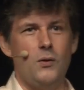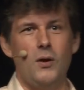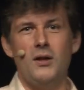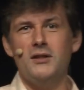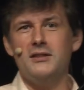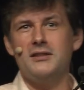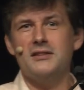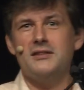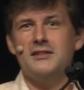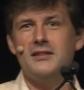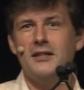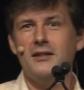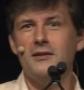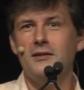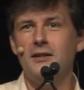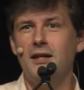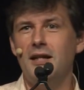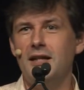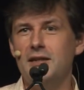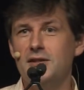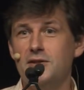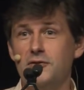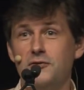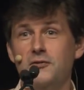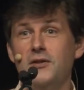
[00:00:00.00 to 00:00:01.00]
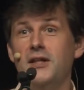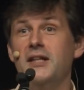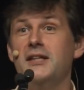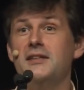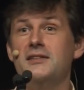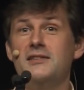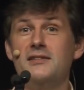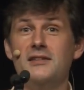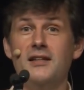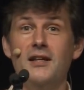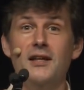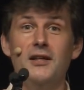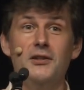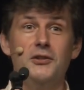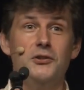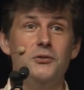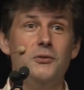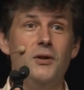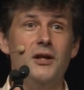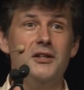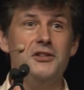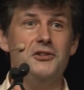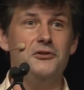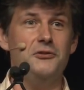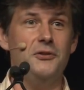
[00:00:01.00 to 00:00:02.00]
Qantas Airlines flights
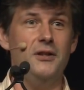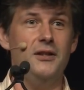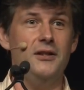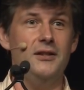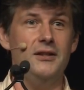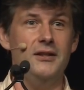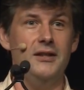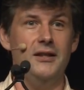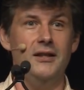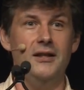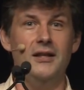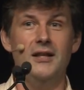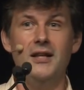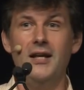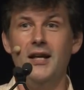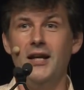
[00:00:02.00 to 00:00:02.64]
to Australia